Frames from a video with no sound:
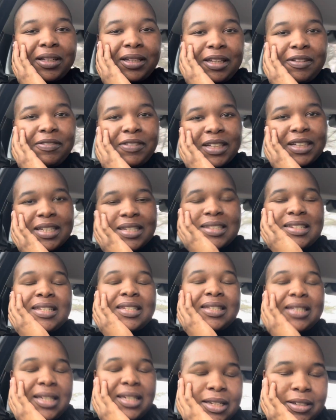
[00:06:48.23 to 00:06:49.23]
giving us
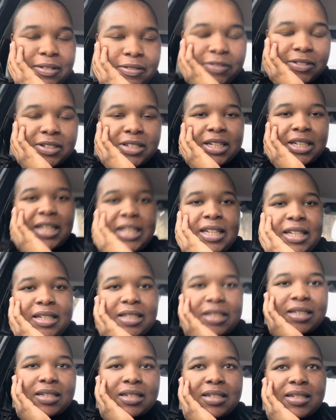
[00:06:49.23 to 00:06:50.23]
this gift,
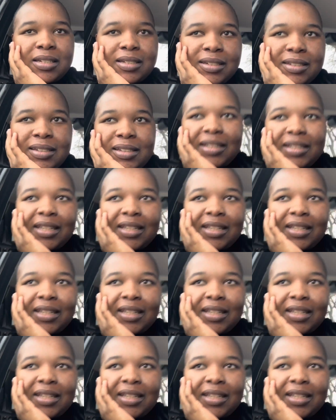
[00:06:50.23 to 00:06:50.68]
and